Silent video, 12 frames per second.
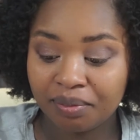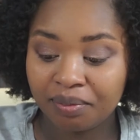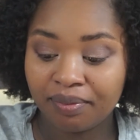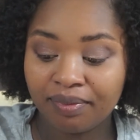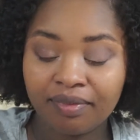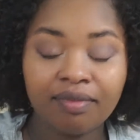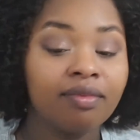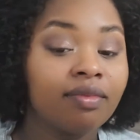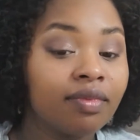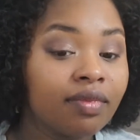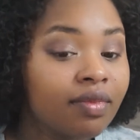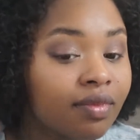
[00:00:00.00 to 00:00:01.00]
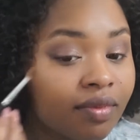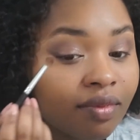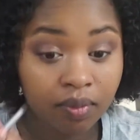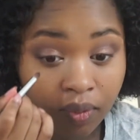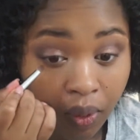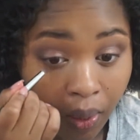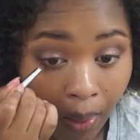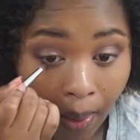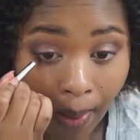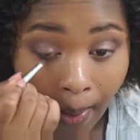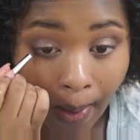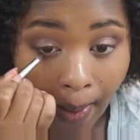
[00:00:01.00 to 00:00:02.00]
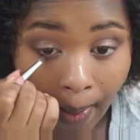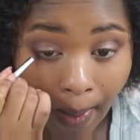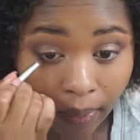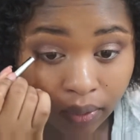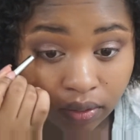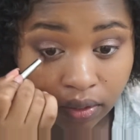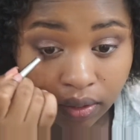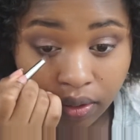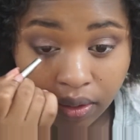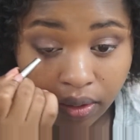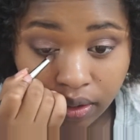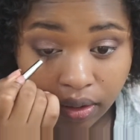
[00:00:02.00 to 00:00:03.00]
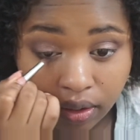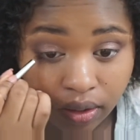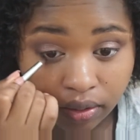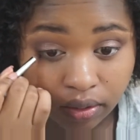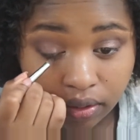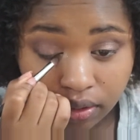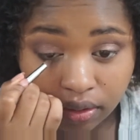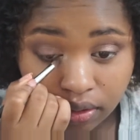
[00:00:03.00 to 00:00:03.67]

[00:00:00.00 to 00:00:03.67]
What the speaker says: (no one is talking)